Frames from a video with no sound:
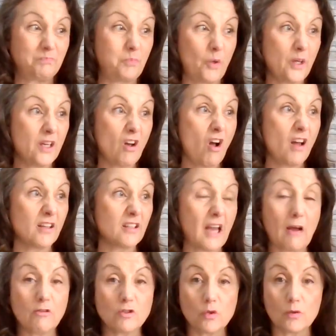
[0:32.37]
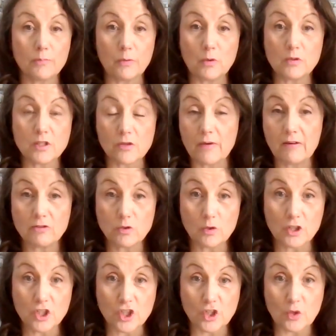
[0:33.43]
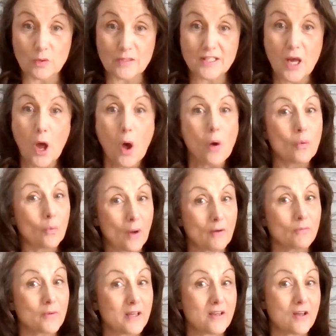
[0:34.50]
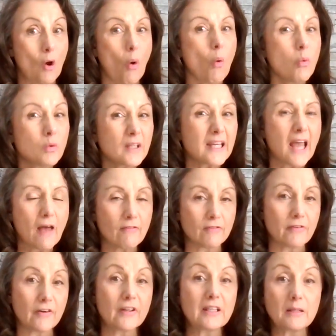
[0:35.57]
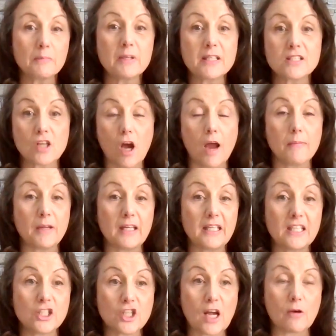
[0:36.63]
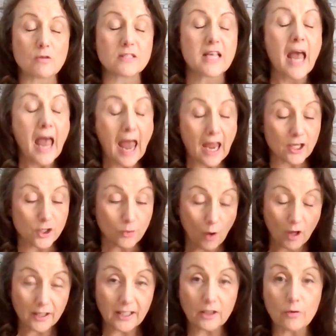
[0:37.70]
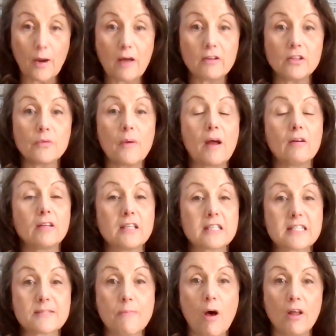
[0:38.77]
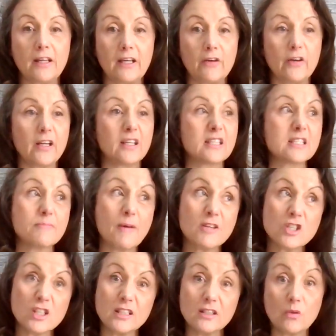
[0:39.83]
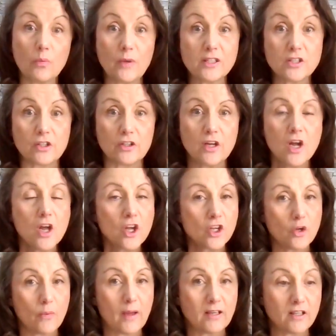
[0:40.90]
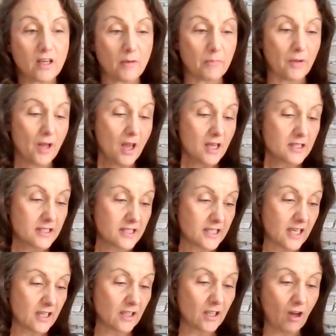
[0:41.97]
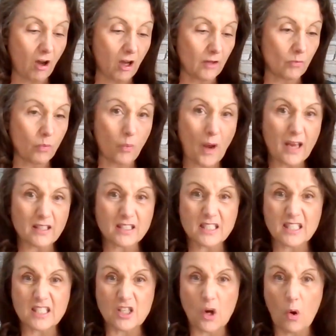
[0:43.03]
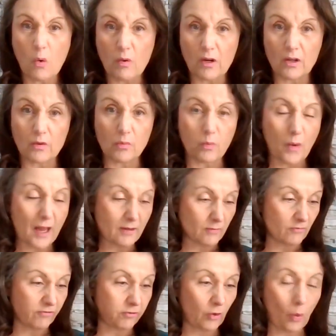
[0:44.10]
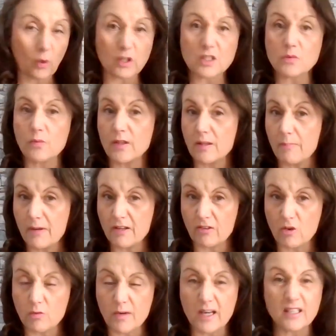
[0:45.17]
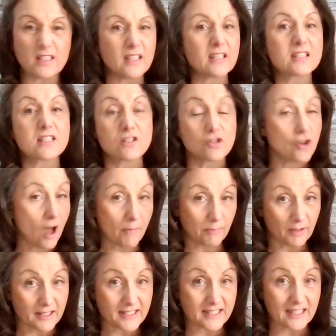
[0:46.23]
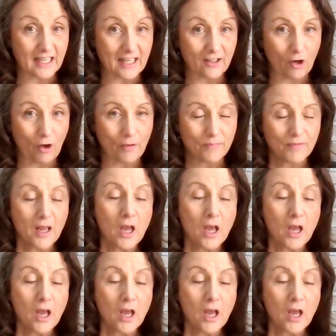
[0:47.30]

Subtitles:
putting on outdoor boots or outdoor shoes when we only have a very limited time in each house, and you all get crowded around in a small area, and especially in the winter you end up standing on wet snow or wet floors with a bit of grit. It's not pleasant at all.